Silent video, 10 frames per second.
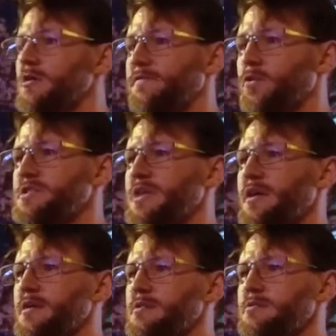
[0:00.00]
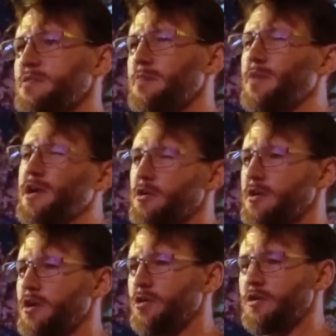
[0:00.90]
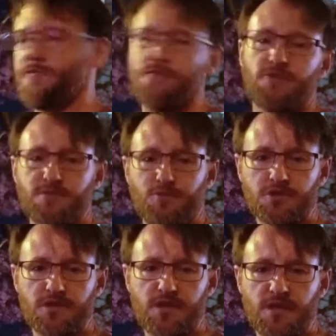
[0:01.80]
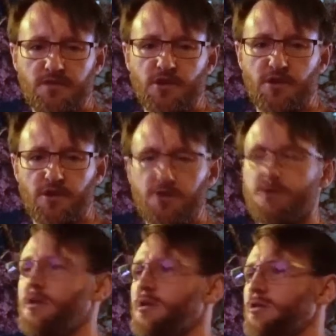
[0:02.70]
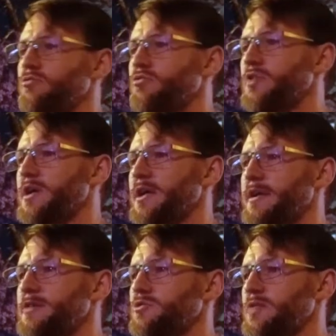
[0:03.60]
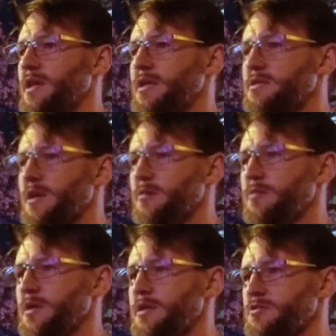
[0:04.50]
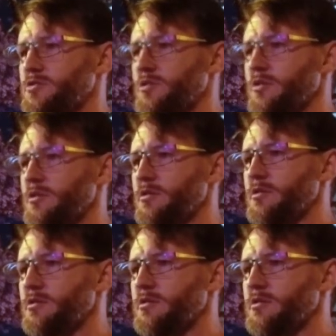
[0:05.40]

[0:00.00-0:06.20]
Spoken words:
4 seconds. I might go a little longer for reciprocity, even though I don't really need to with Ektar, but let's go.